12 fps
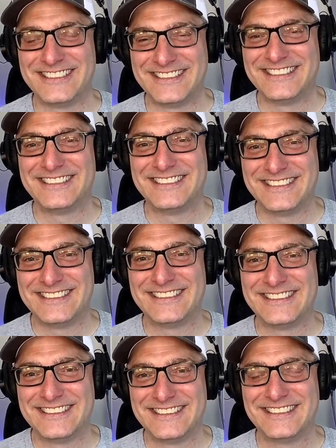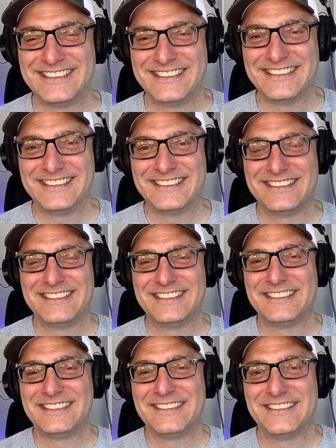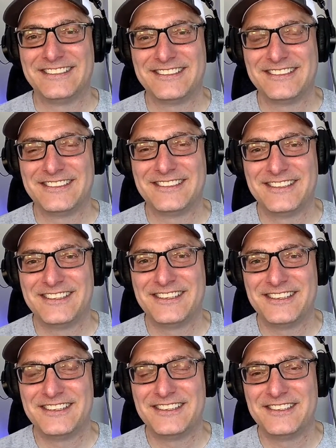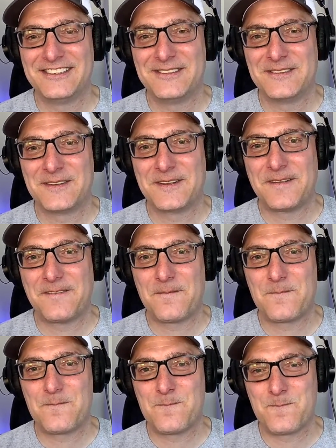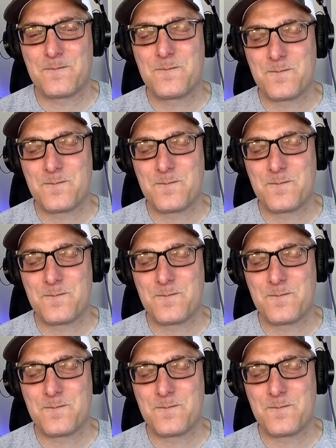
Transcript: [no speech]